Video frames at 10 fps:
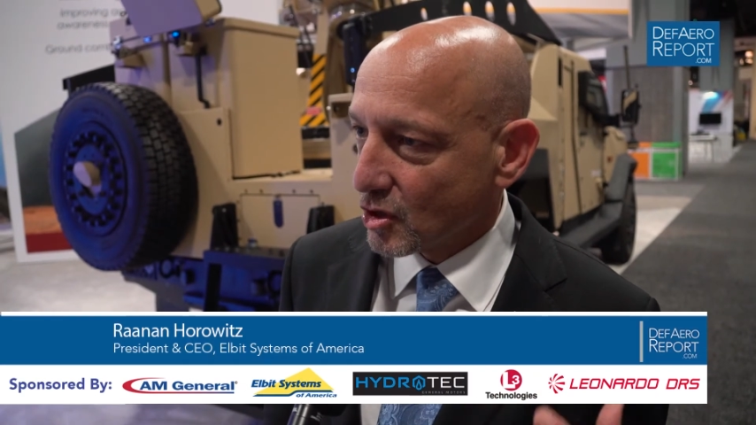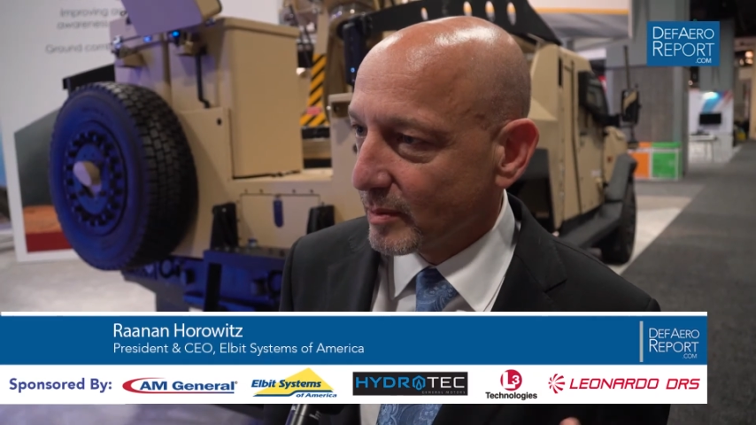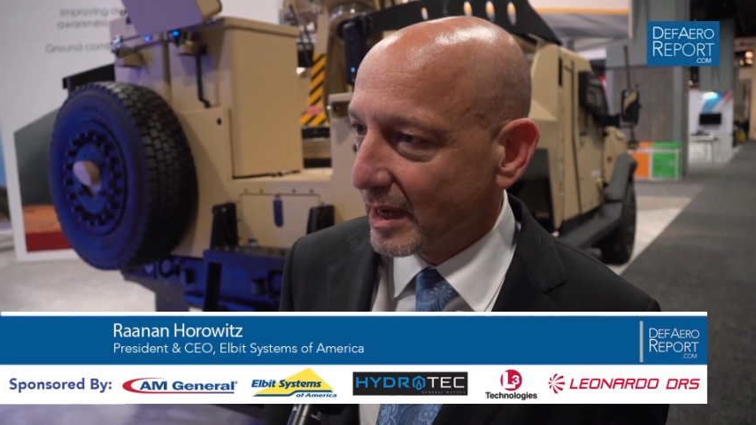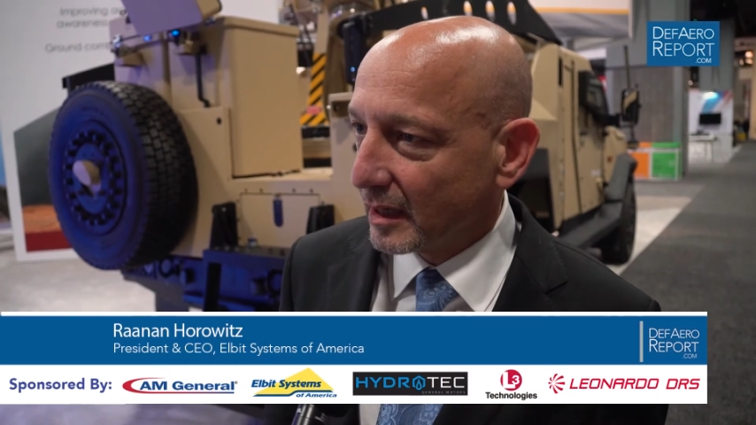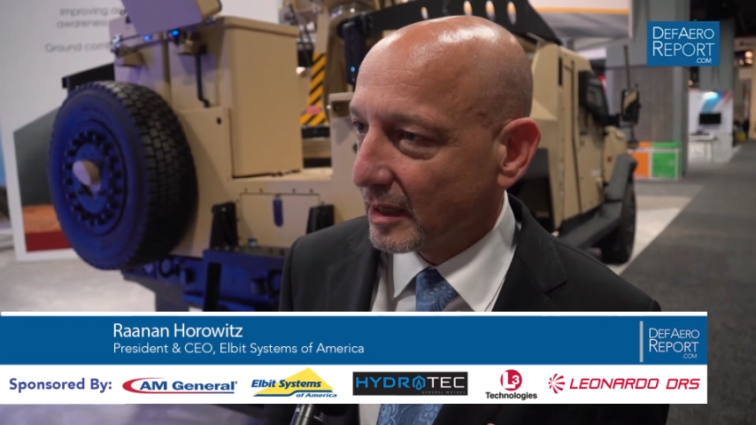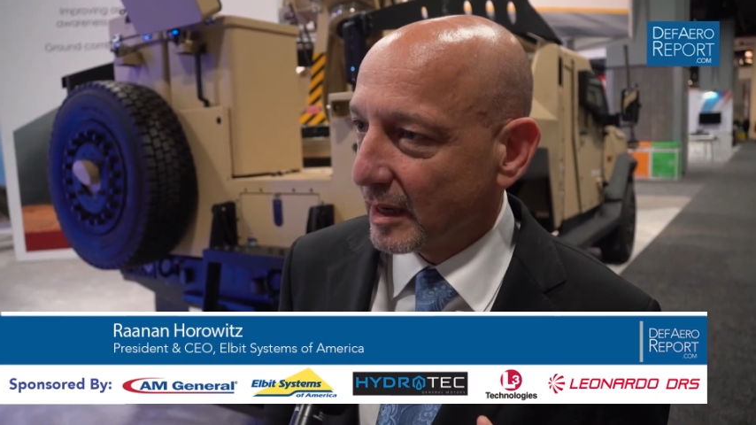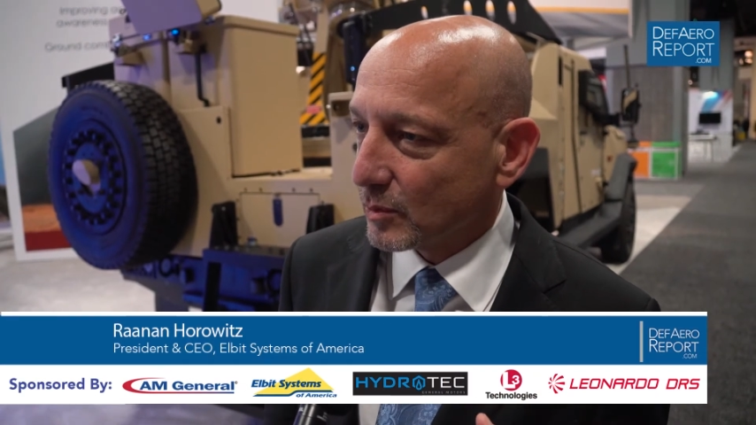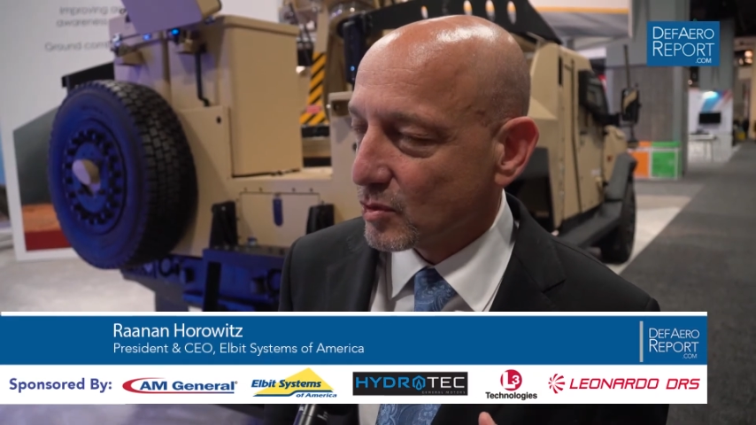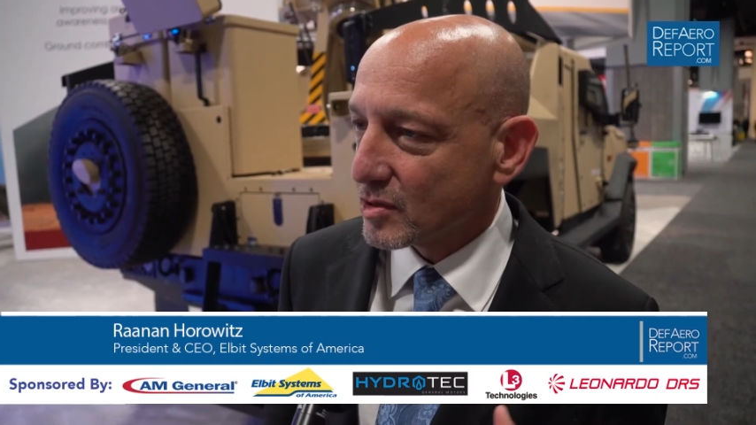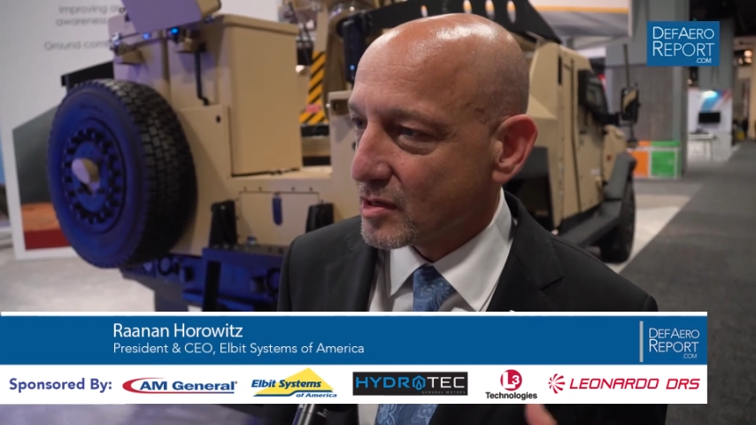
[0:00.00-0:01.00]
Army
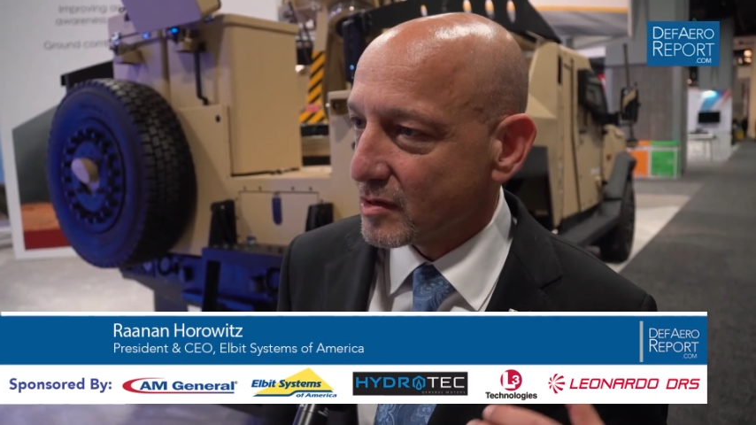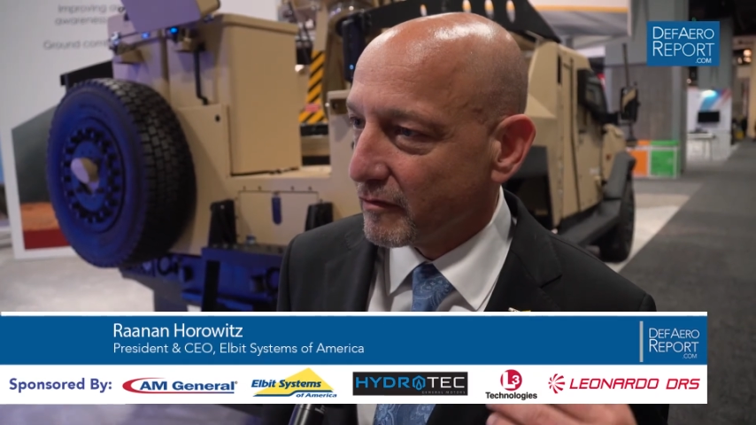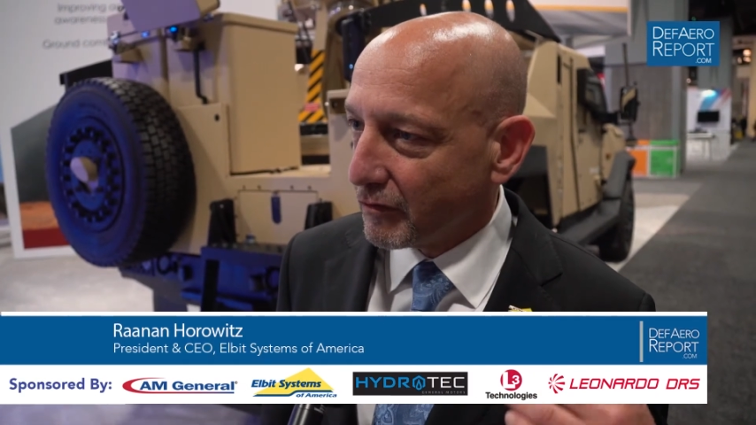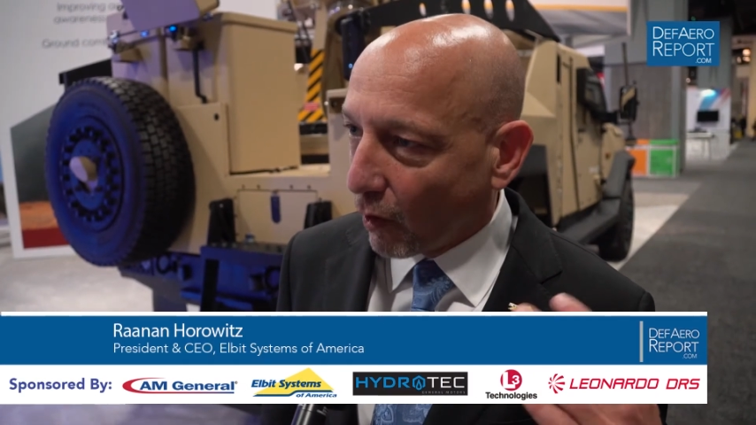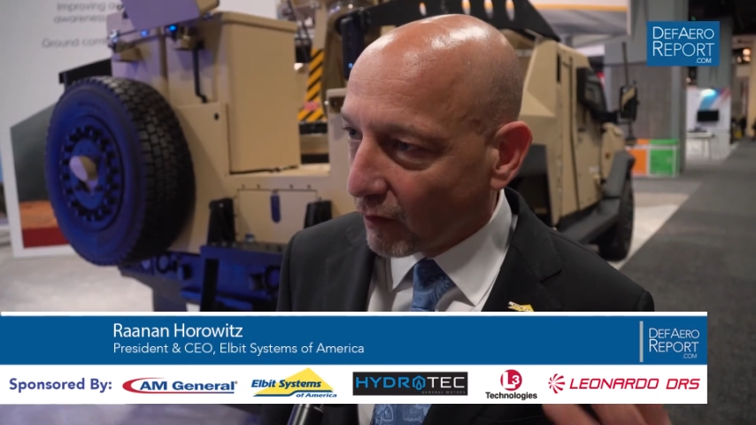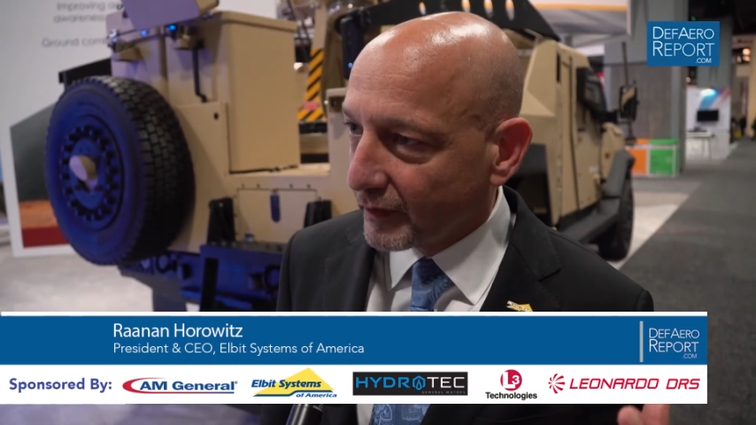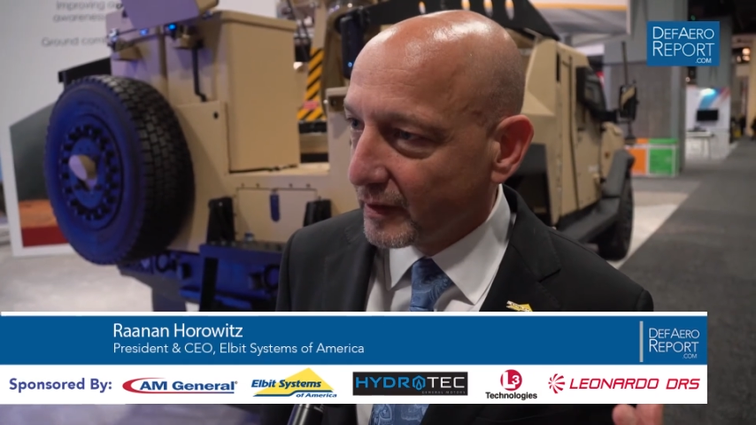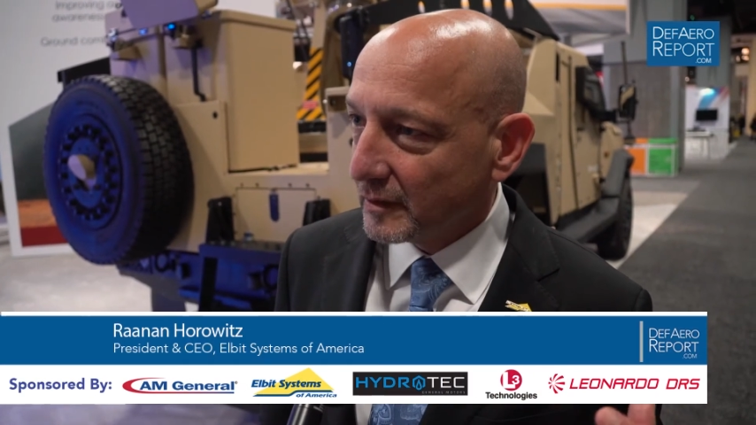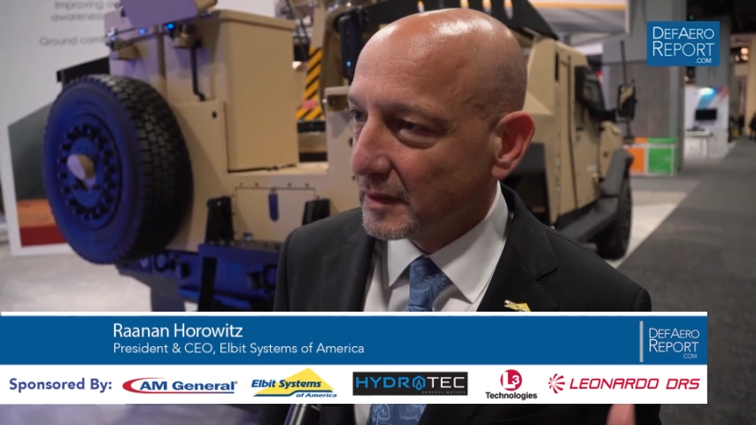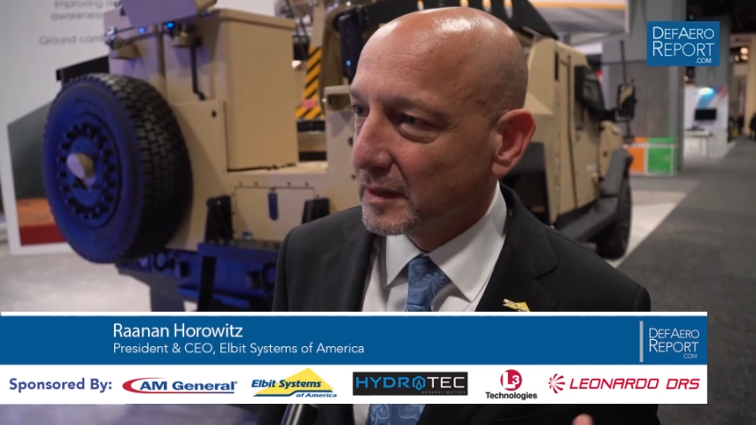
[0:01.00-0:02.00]
helicopters, is evolving